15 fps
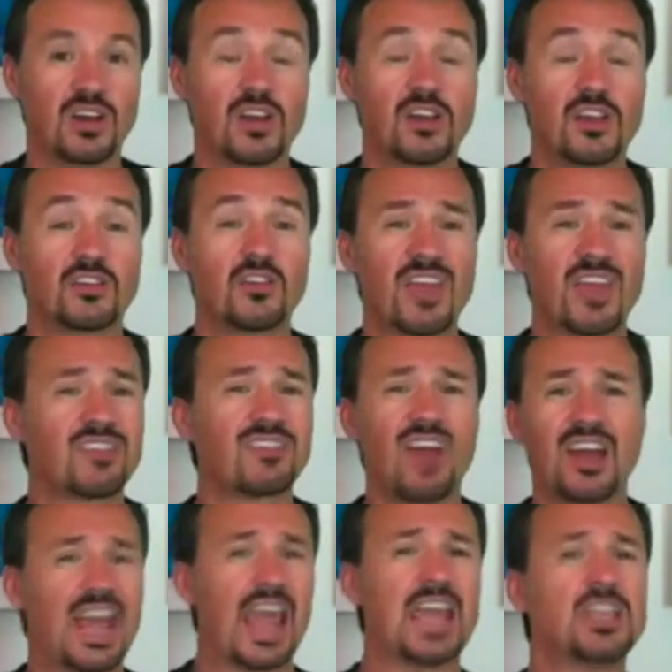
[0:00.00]
So that's not
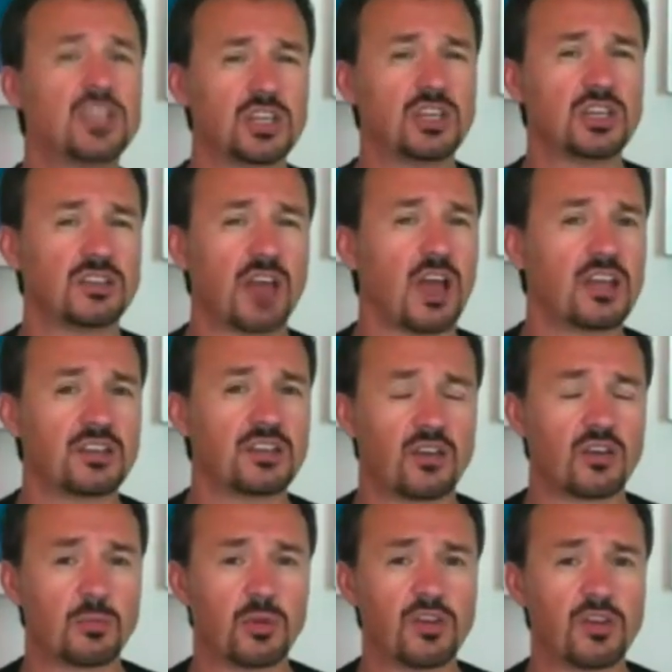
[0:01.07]
ancient
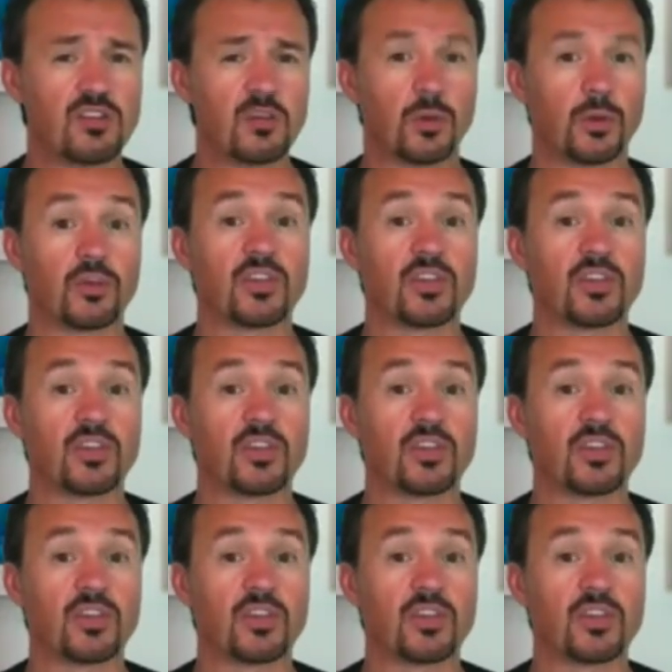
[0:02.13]
dietary principles.